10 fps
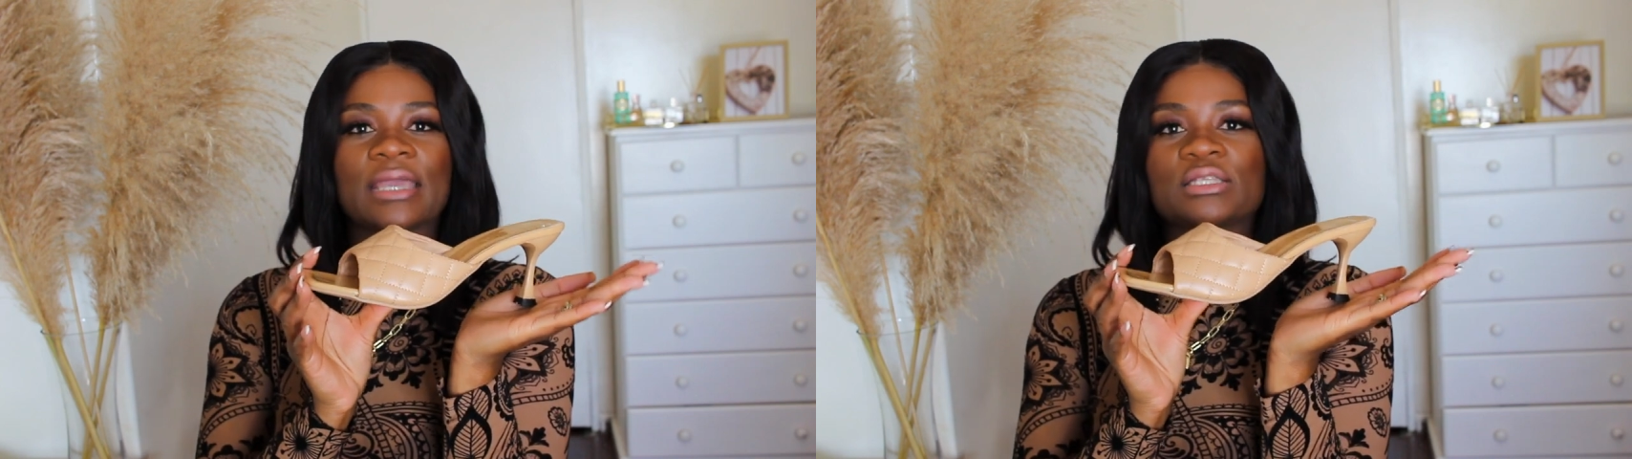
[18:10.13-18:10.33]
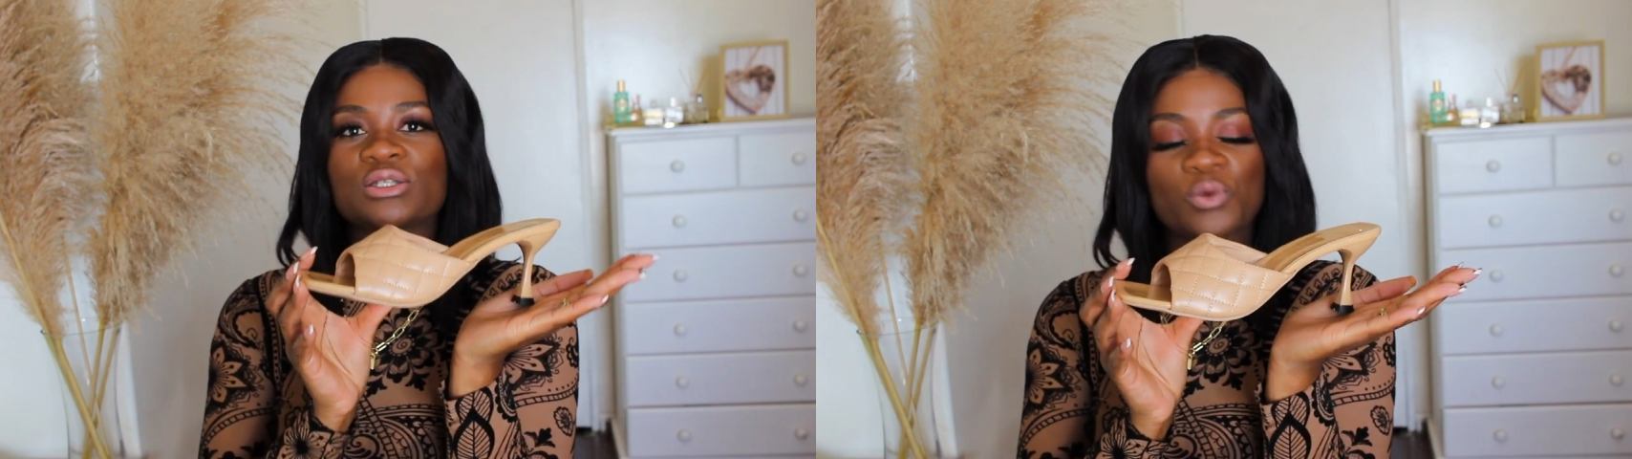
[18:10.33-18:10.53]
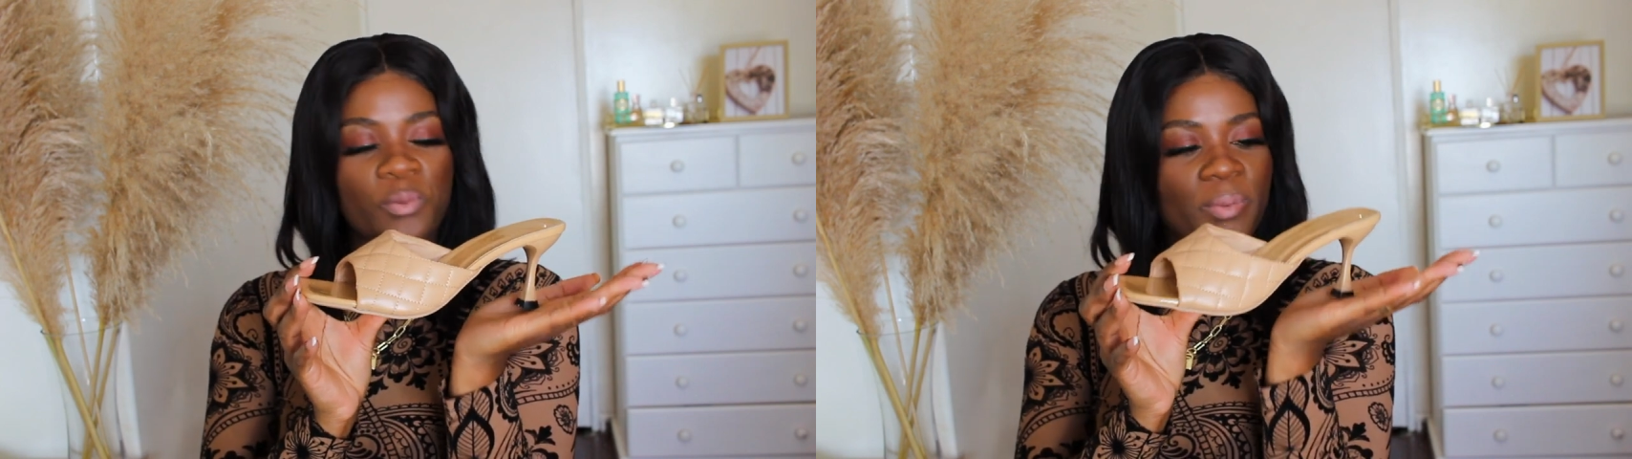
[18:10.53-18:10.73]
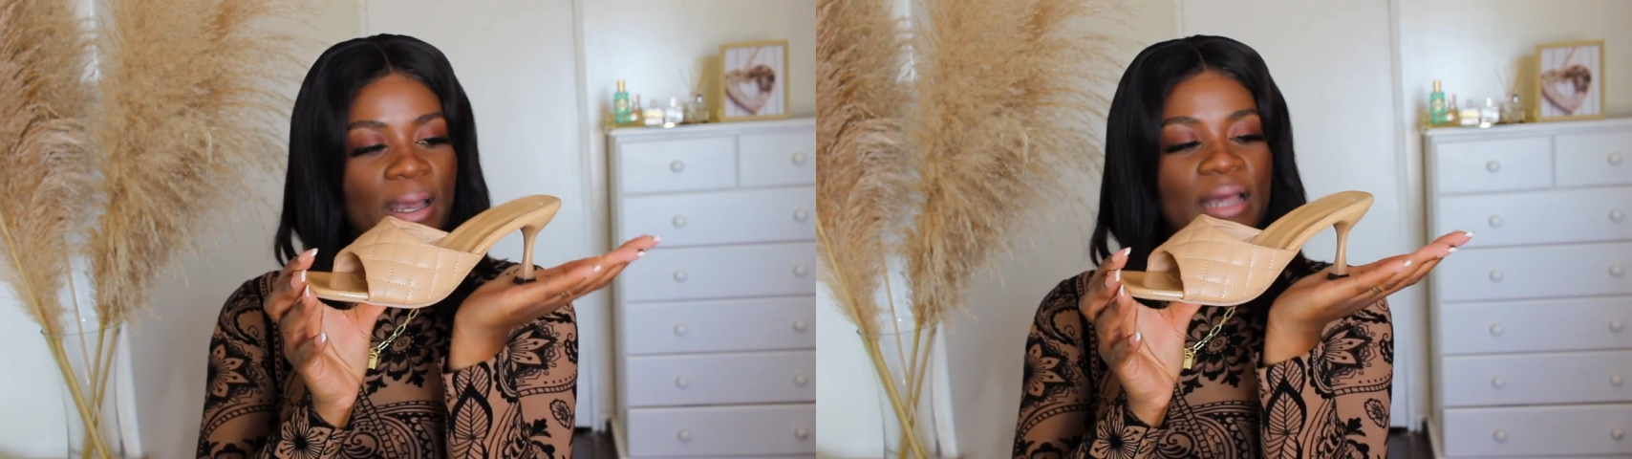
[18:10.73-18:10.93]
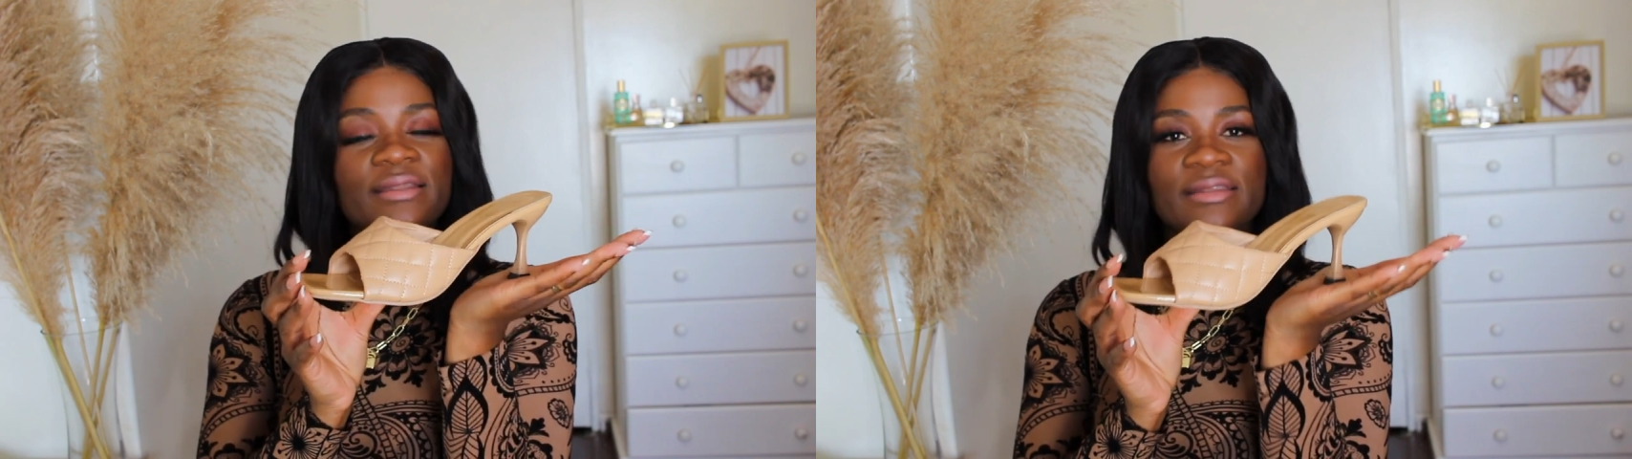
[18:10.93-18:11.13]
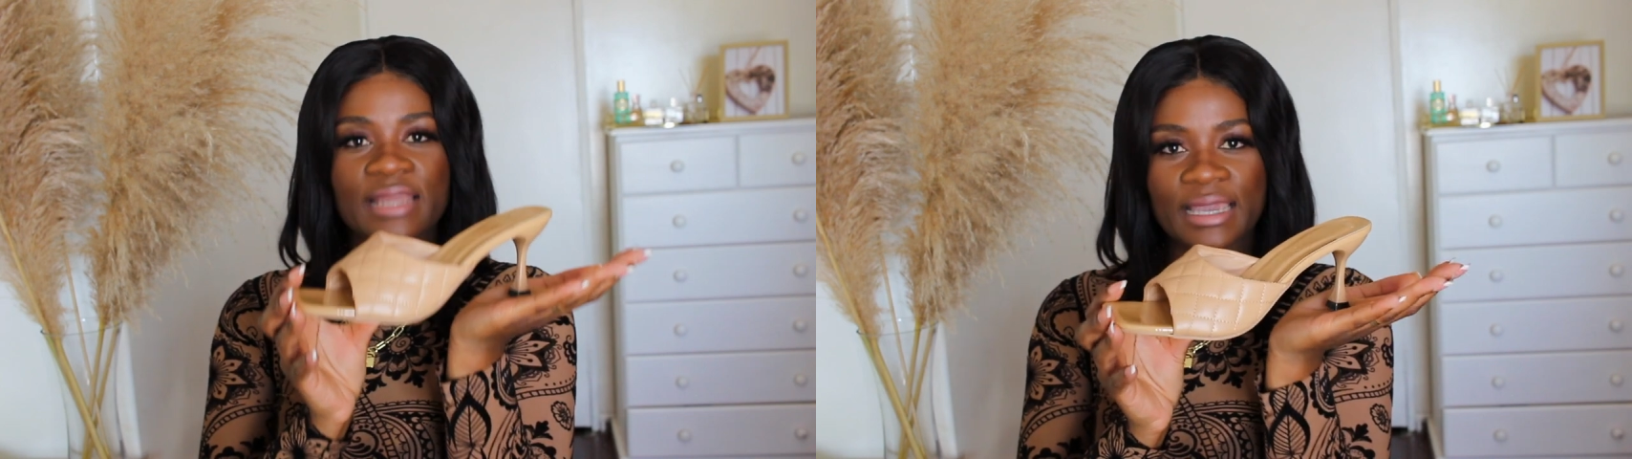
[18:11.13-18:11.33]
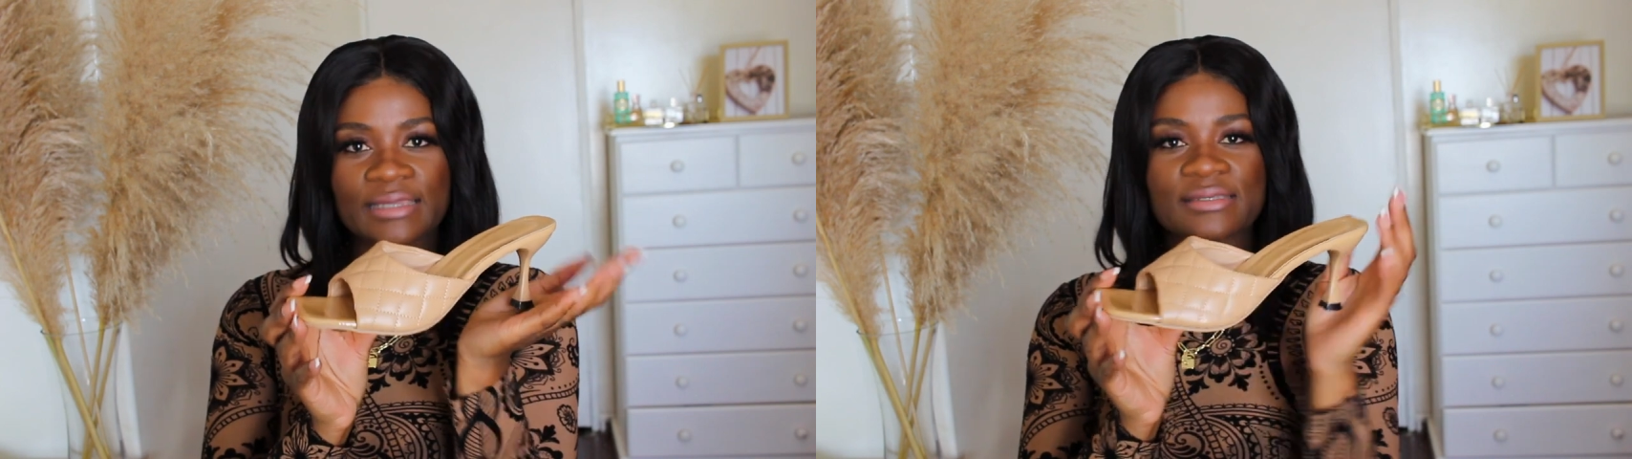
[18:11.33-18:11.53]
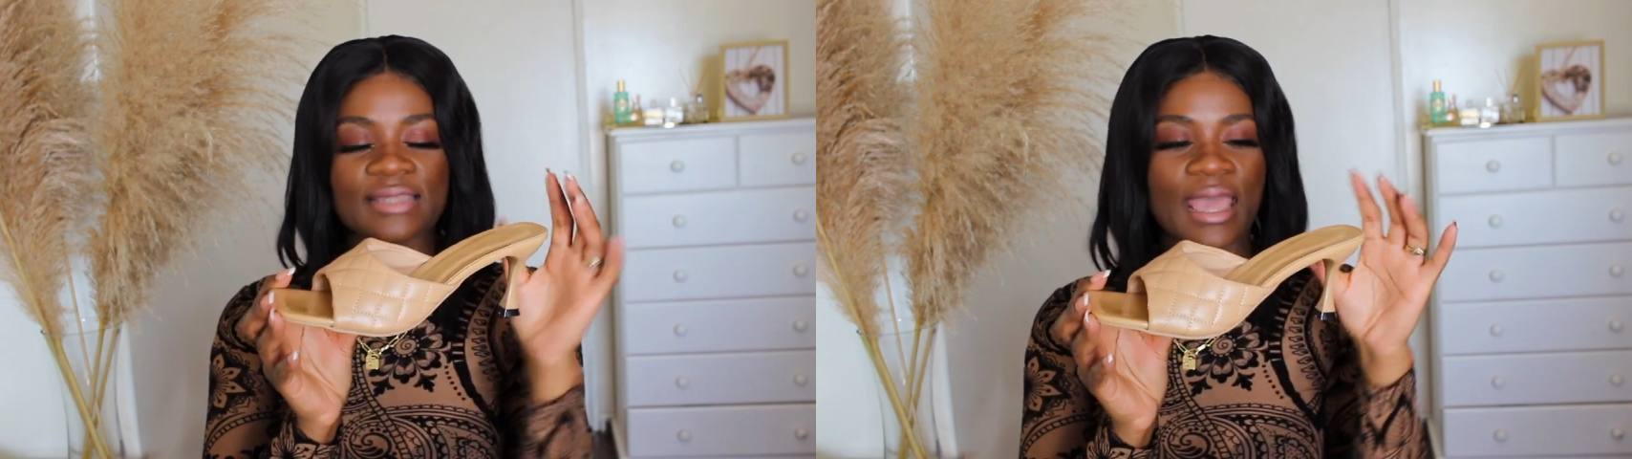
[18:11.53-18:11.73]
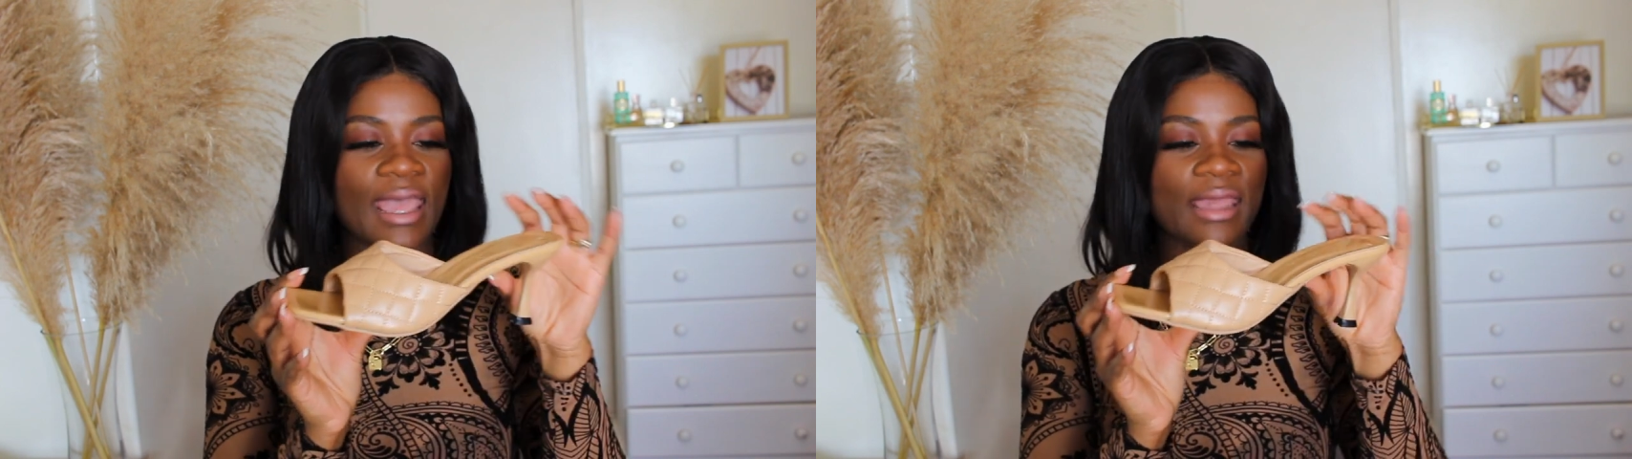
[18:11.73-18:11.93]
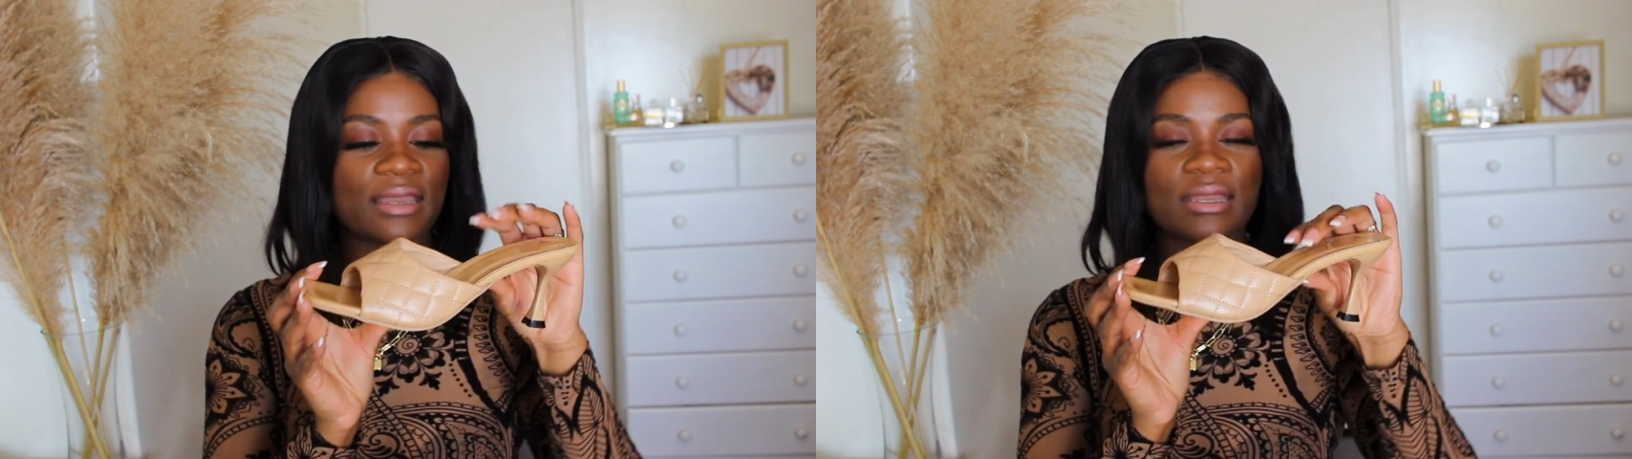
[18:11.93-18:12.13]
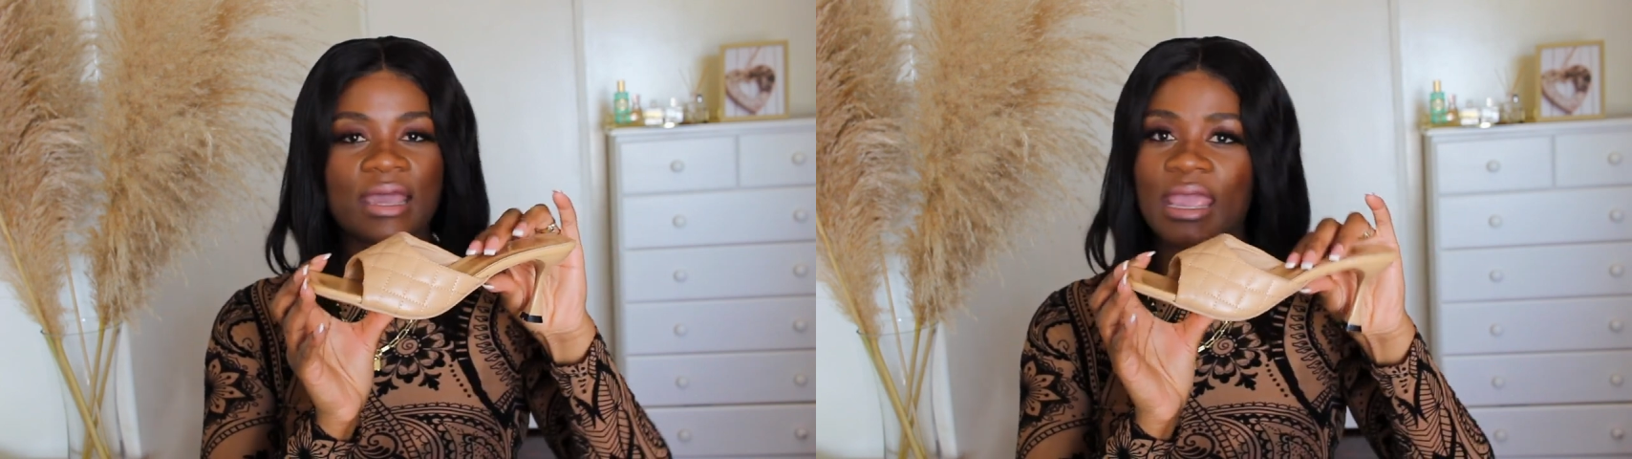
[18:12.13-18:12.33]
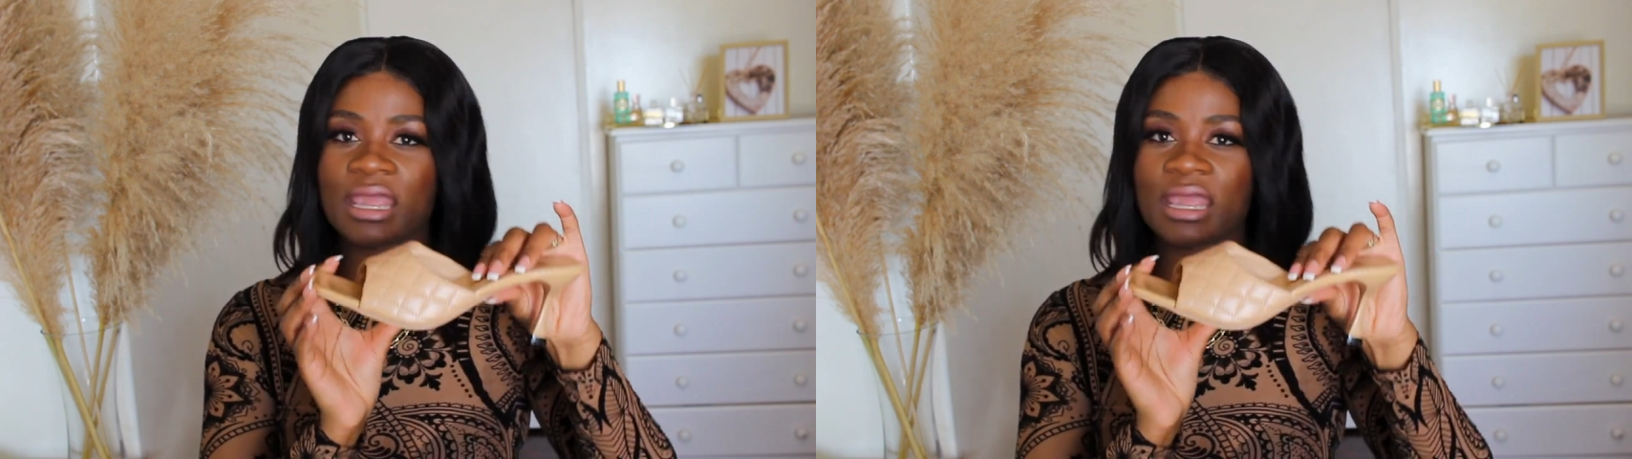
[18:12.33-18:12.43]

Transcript: It's super nice and